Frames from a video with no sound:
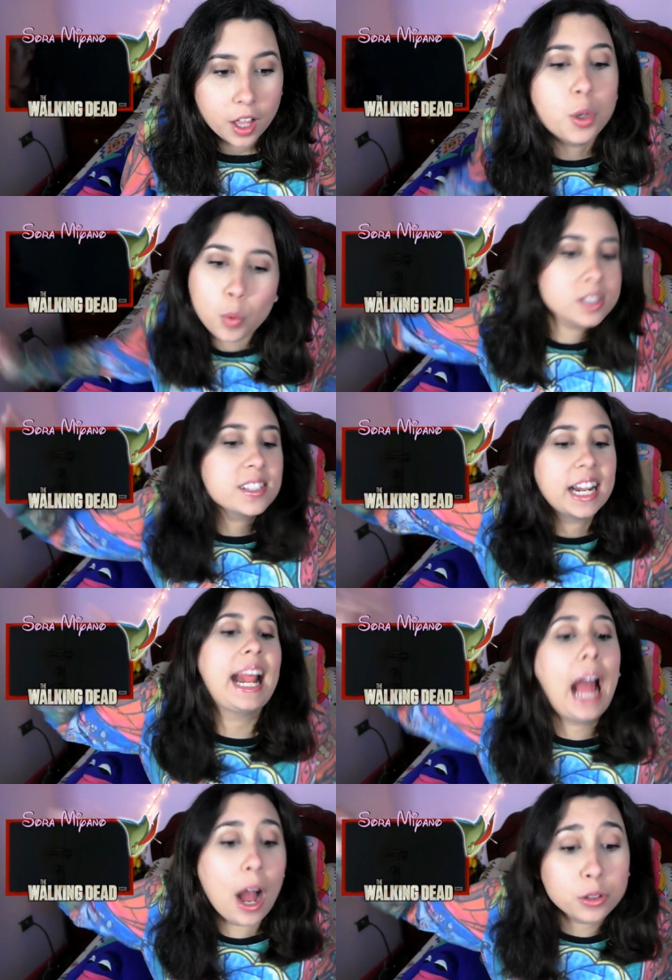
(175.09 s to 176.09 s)
the ones that
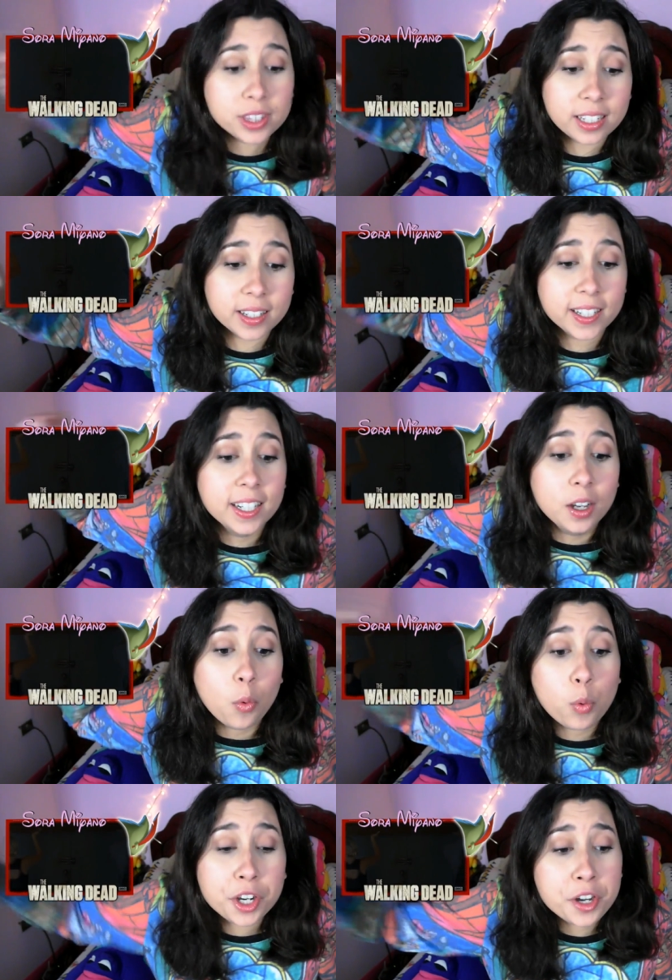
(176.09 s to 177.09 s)
are out there,
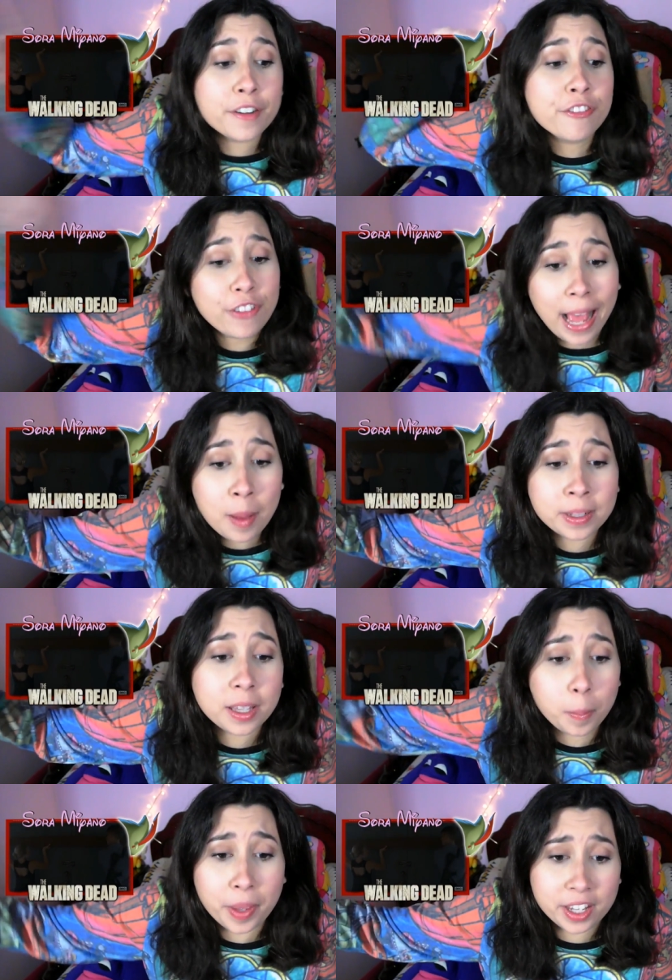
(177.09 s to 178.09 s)
we're your
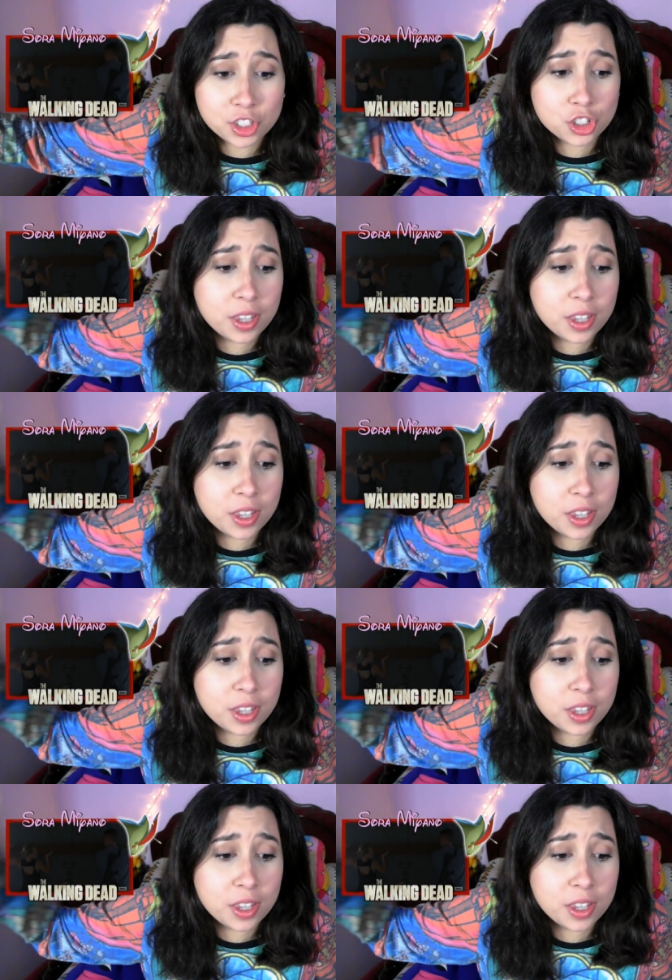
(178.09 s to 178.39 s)
family, bitch.